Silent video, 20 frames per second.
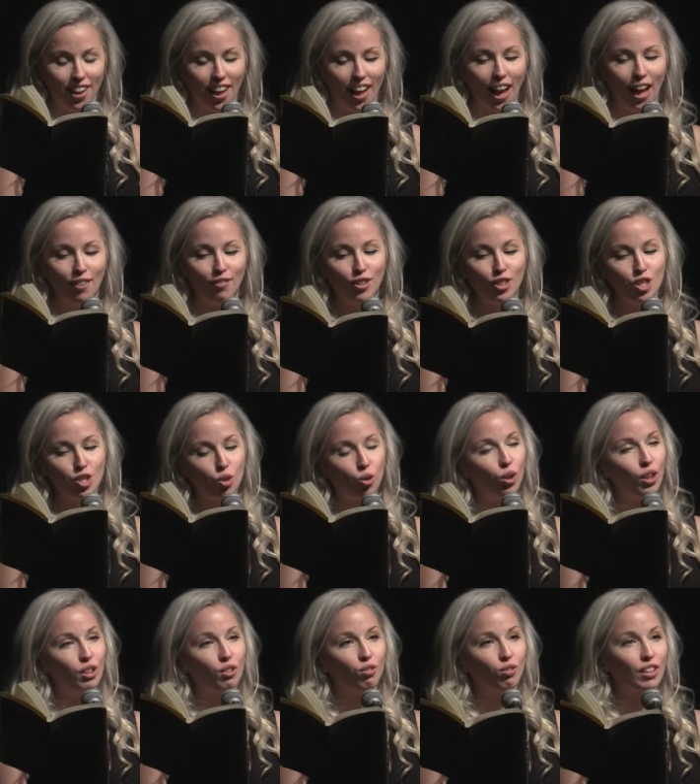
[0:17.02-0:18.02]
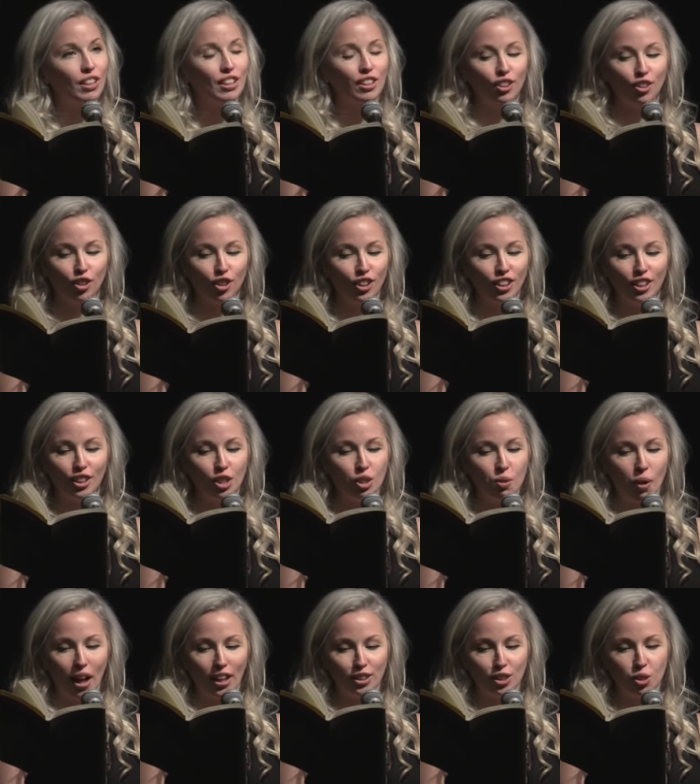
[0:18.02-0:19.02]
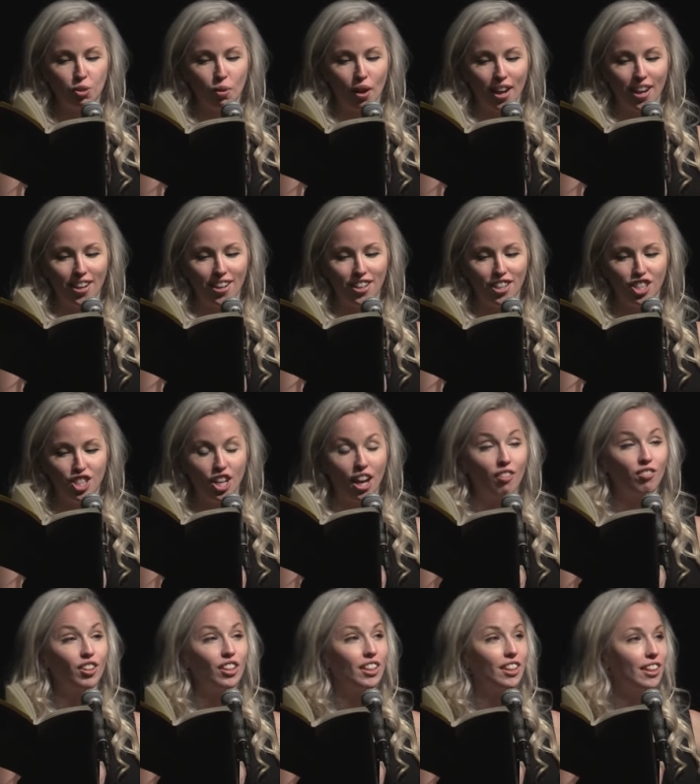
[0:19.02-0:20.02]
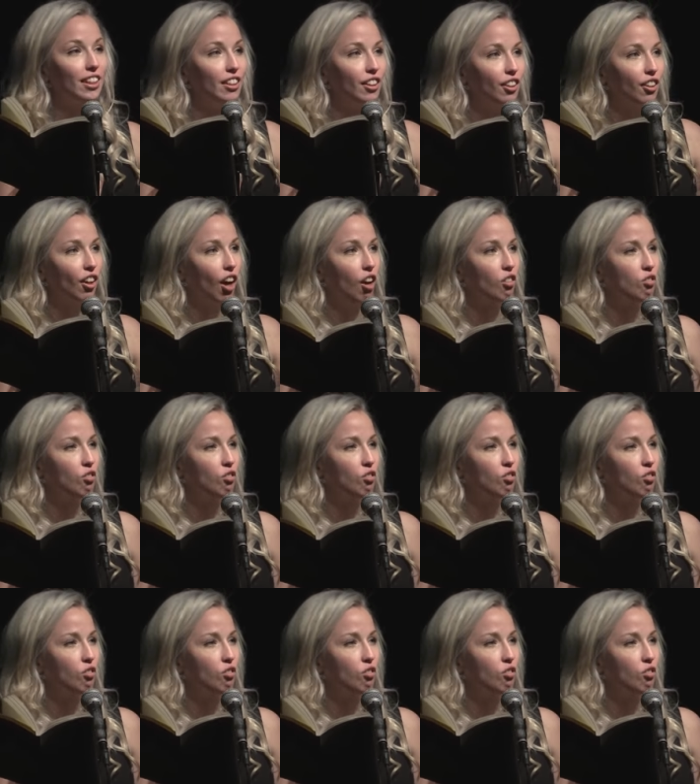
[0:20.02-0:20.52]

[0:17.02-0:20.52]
I've enjoyed relearning you as you age. Every year